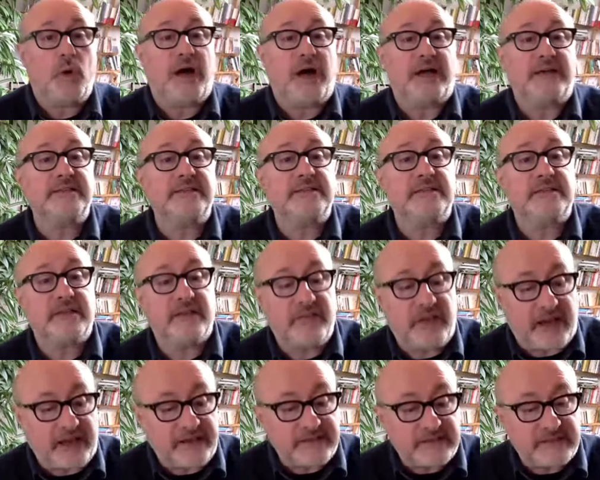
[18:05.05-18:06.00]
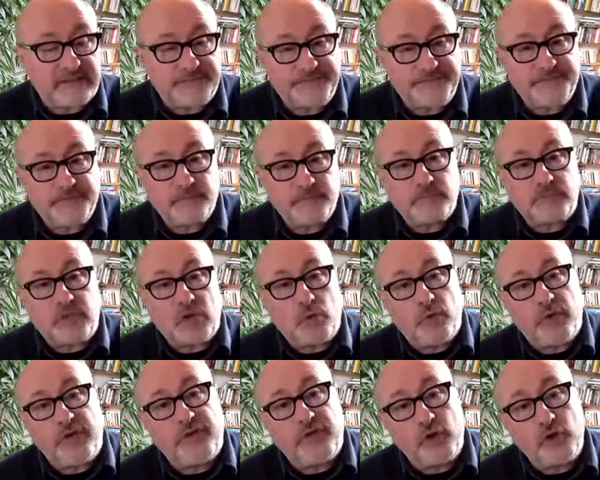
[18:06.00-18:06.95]
was that
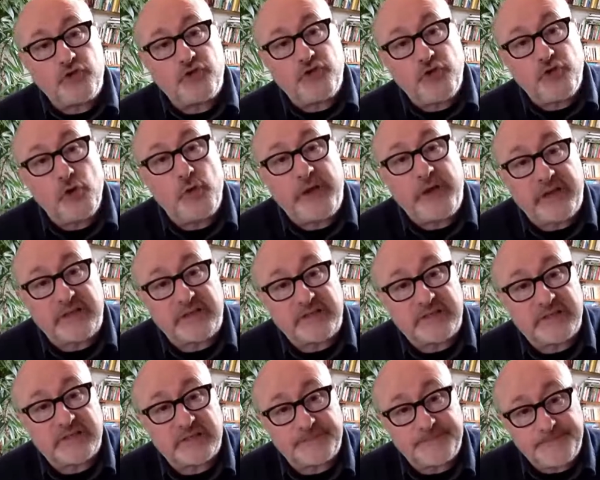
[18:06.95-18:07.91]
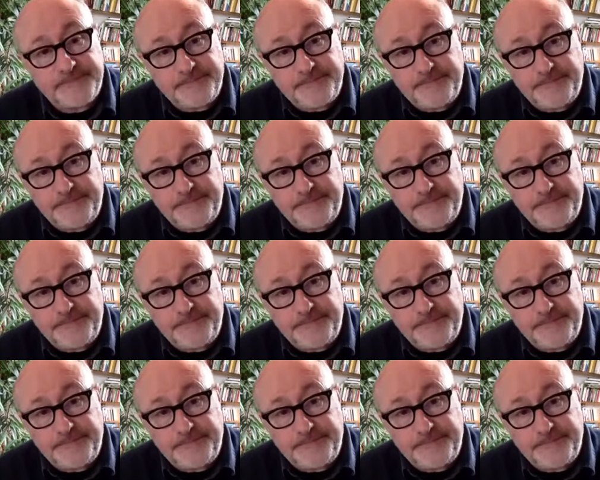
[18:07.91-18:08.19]
with those new inks,